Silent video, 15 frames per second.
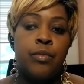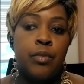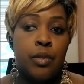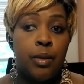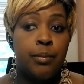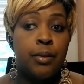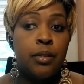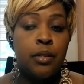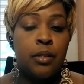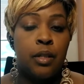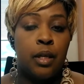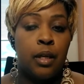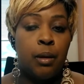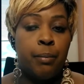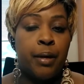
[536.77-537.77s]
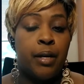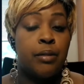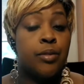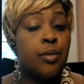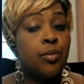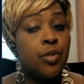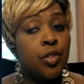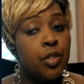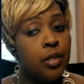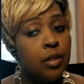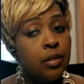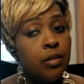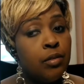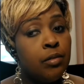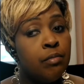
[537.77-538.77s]
Something to think about. So
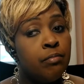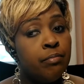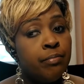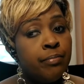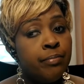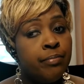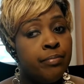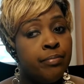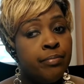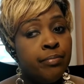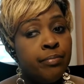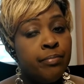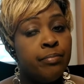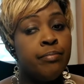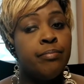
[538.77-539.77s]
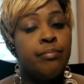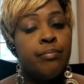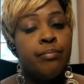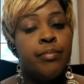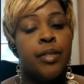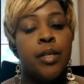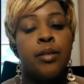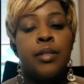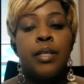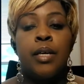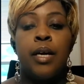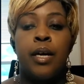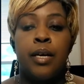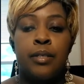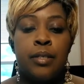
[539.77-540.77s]
chill on the
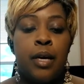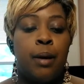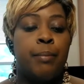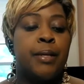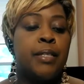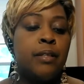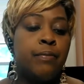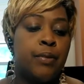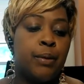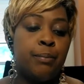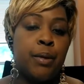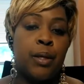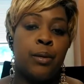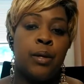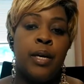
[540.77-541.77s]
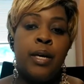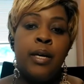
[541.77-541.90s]
Cash App and the Venmo.